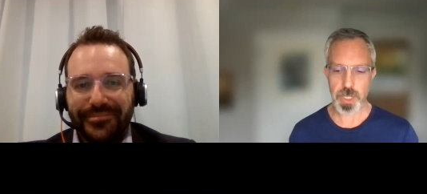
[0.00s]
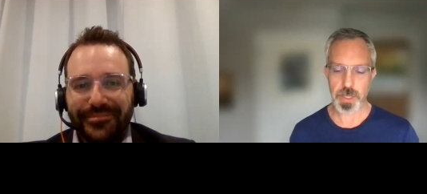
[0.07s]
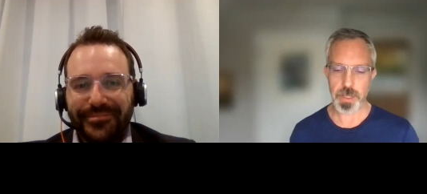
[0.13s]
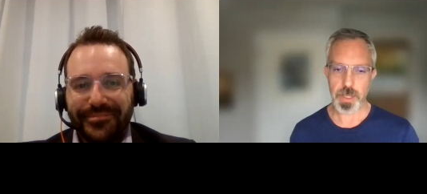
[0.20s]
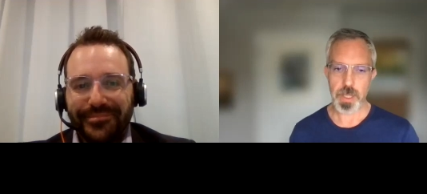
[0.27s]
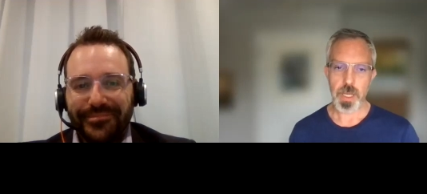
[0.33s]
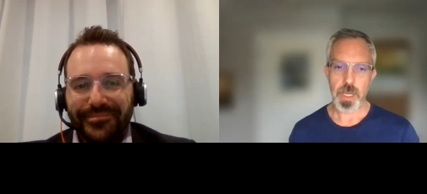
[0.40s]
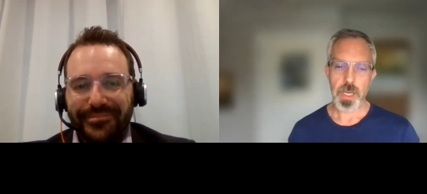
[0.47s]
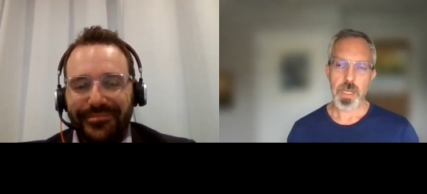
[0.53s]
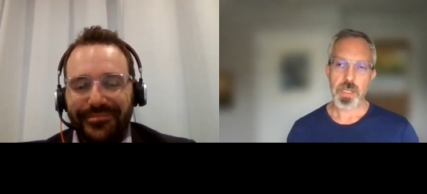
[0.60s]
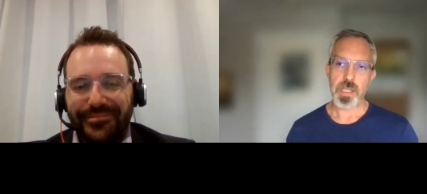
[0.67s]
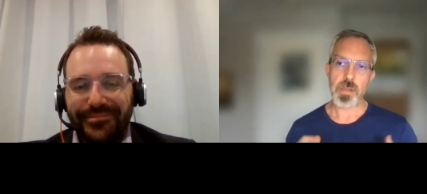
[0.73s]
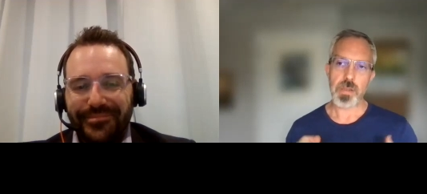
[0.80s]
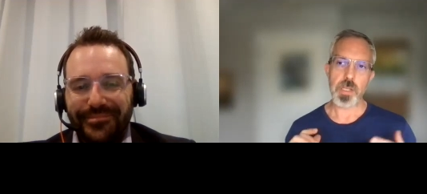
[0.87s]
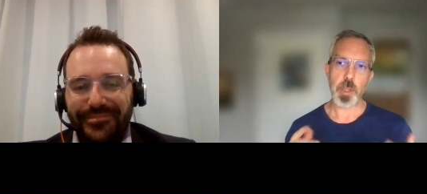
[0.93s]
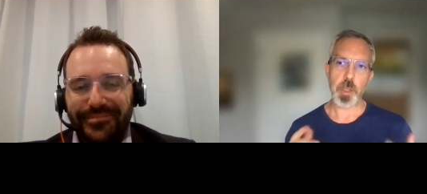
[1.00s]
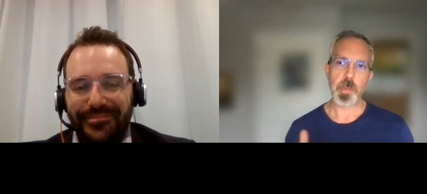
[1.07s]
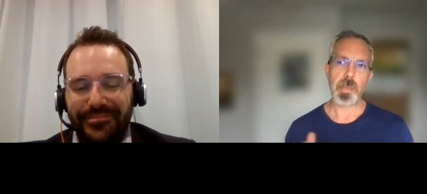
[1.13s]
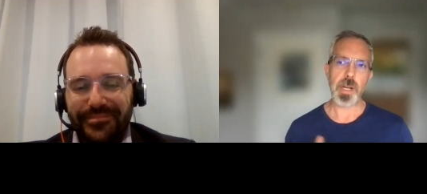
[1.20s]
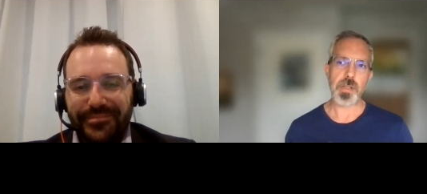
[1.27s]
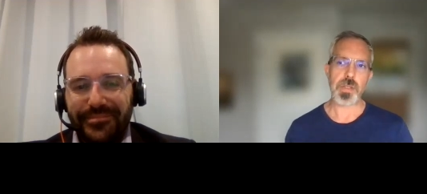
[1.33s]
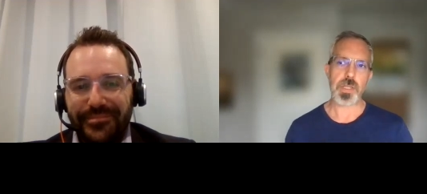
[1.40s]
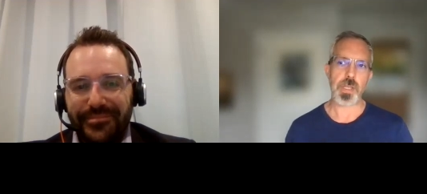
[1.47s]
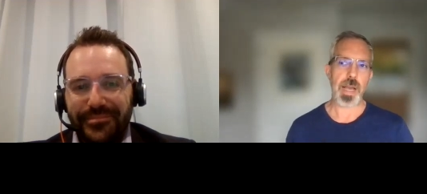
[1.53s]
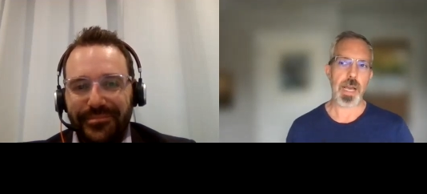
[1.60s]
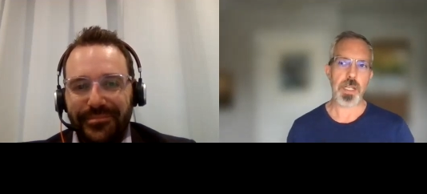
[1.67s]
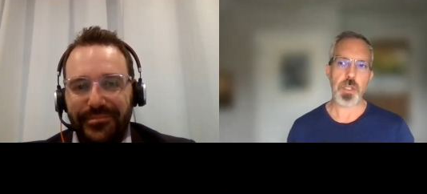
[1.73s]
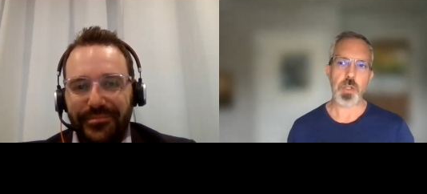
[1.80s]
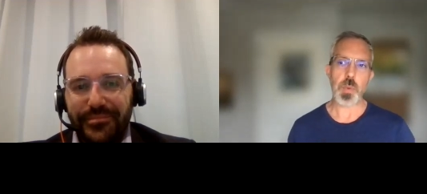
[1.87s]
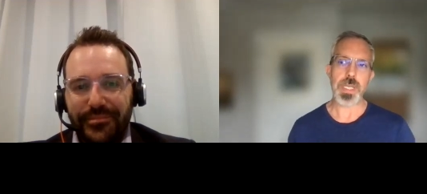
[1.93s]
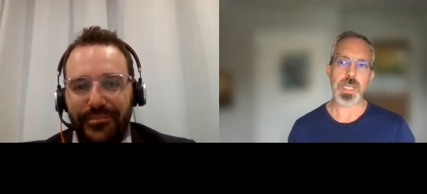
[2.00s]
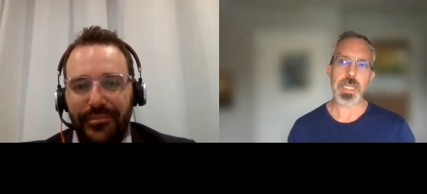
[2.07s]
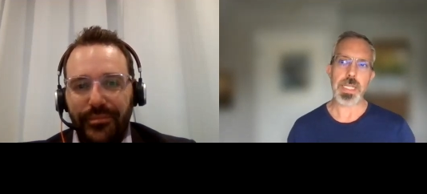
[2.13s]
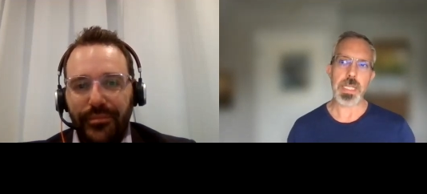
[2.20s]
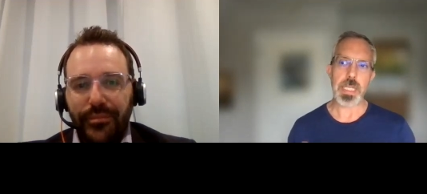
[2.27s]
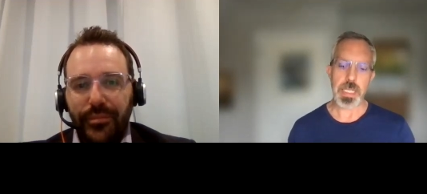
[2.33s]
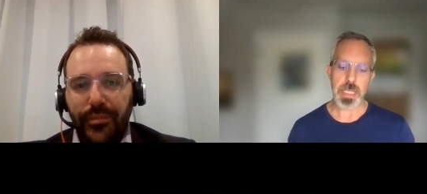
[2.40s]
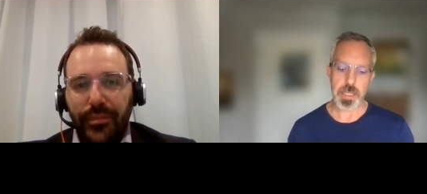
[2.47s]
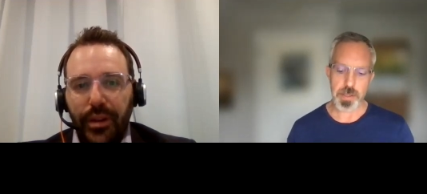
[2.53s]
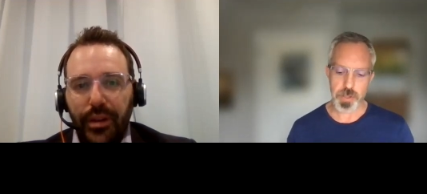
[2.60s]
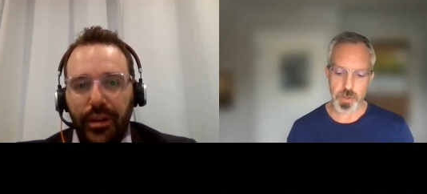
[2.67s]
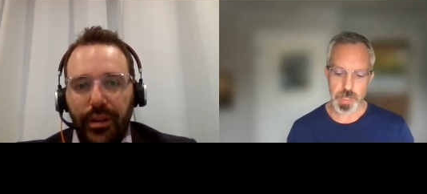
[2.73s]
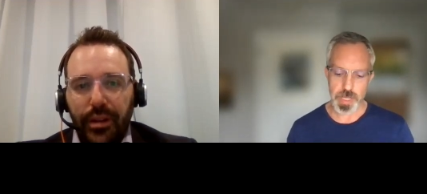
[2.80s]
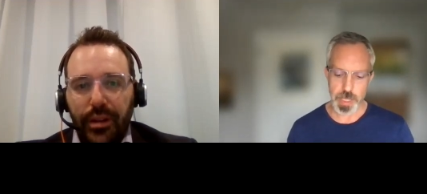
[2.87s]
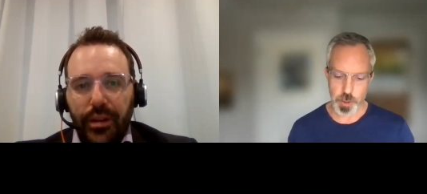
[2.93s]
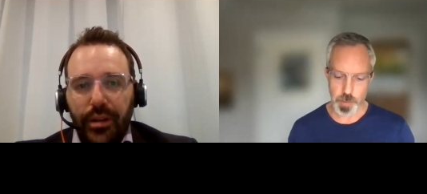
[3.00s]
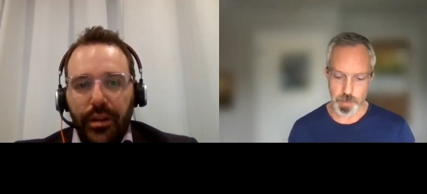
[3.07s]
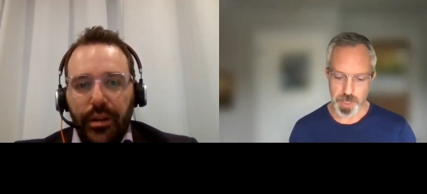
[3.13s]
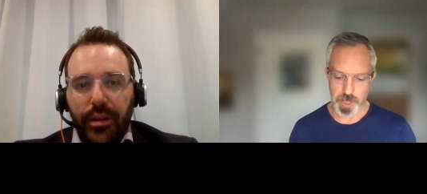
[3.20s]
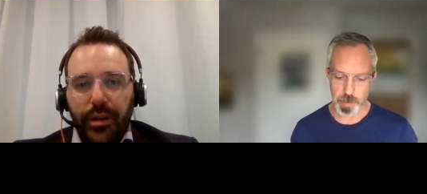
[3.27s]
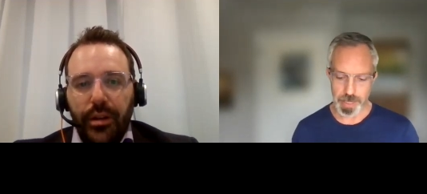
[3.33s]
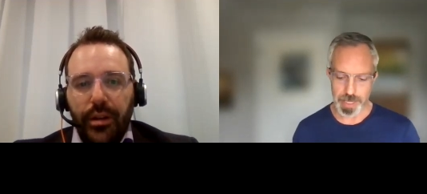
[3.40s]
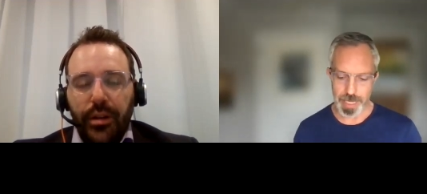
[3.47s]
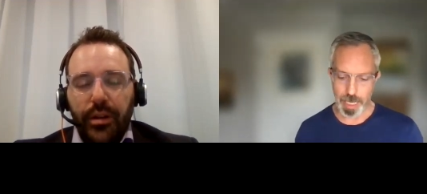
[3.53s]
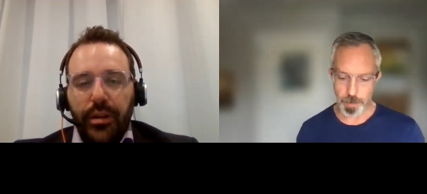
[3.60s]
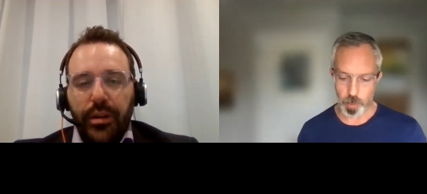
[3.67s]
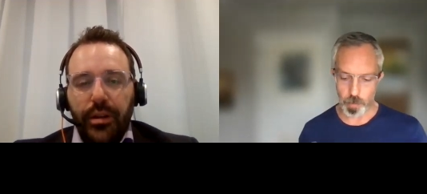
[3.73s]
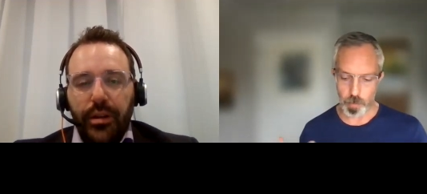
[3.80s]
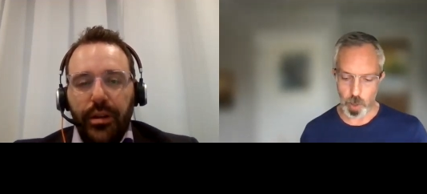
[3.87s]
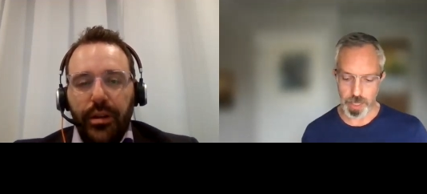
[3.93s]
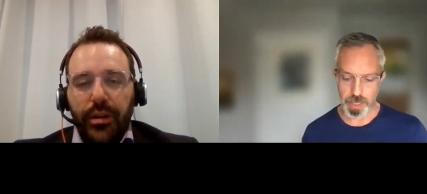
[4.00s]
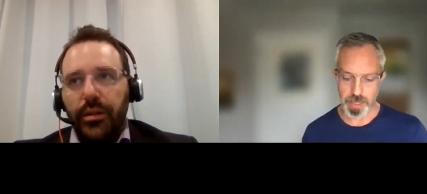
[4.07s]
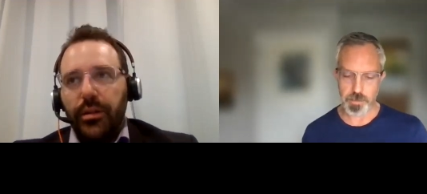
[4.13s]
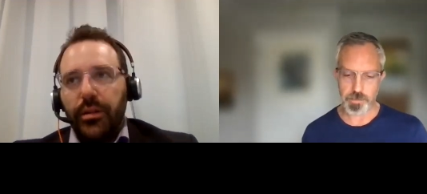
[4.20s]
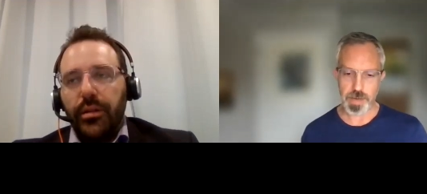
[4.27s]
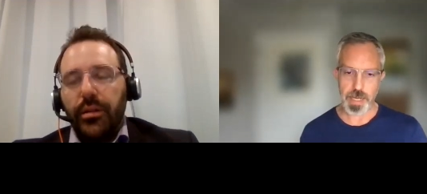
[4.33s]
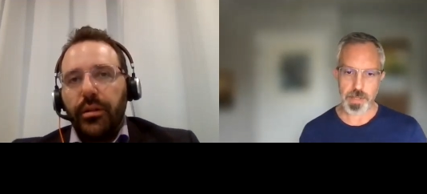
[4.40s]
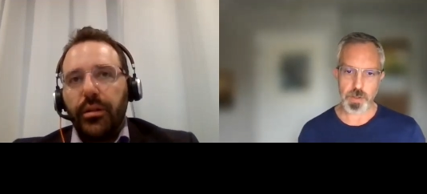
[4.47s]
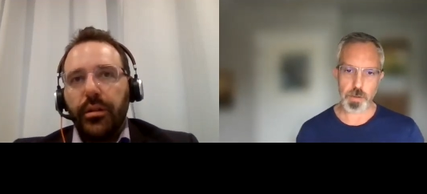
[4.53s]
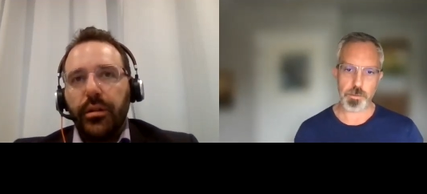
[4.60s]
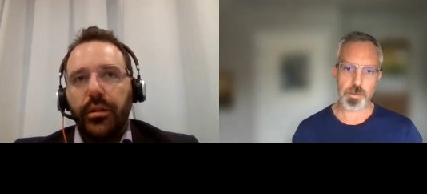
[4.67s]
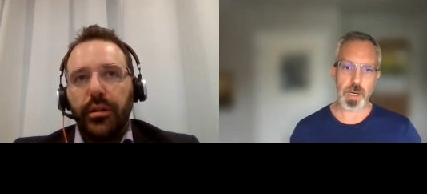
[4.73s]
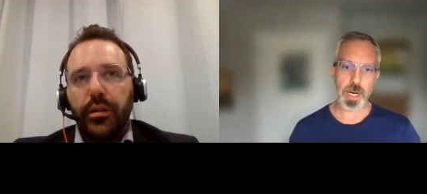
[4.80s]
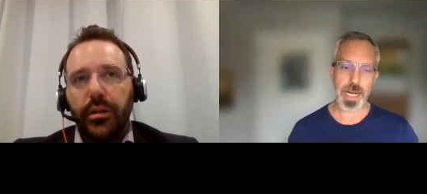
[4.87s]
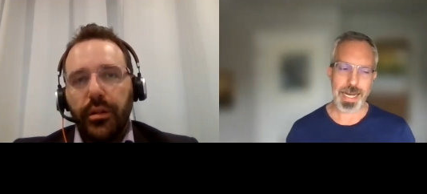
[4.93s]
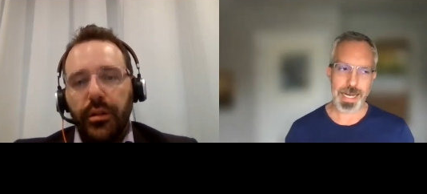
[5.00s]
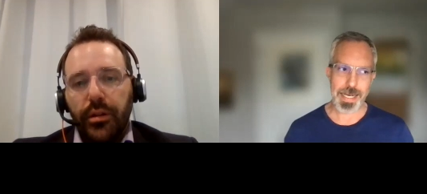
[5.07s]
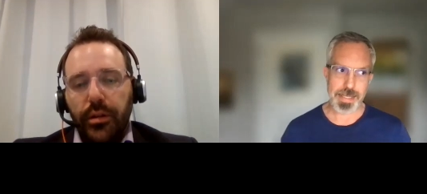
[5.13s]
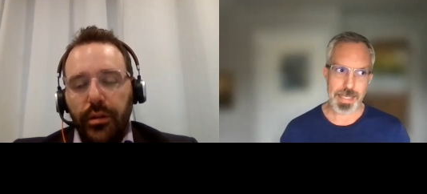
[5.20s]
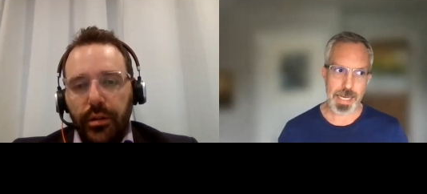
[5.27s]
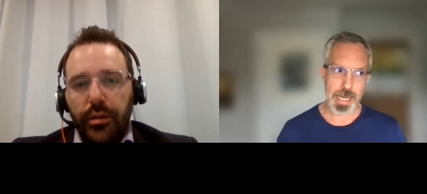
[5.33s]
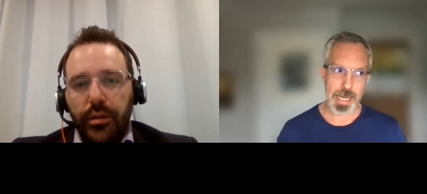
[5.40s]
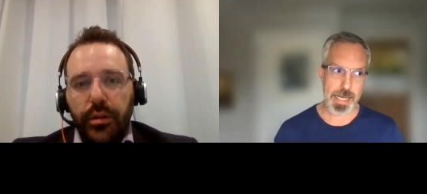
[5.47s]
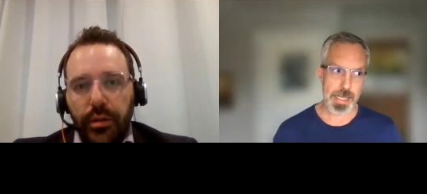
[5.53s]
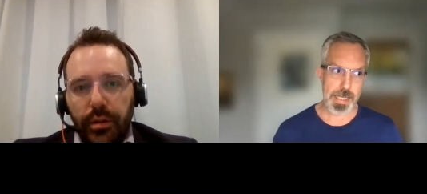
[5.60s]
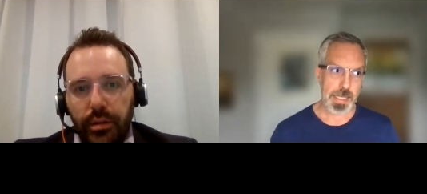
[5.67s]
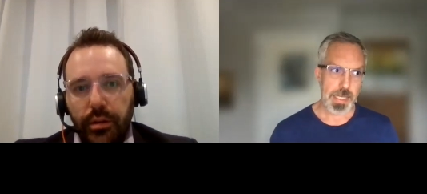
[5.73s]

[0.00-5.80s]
Speaker 1: it. Tell us a little bit about yourself. How did you get into the industry? How did you become a capital markets advisor for High Tide?